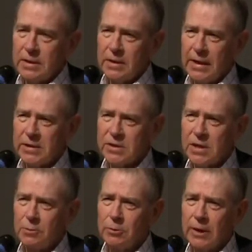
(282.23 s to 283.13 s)
It has
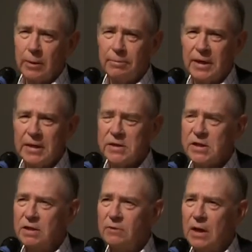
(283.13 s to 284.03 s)
double the
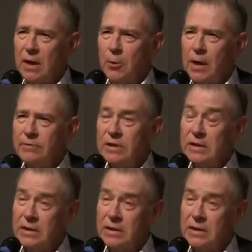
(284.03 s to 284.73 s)
capacity of Loch Raven.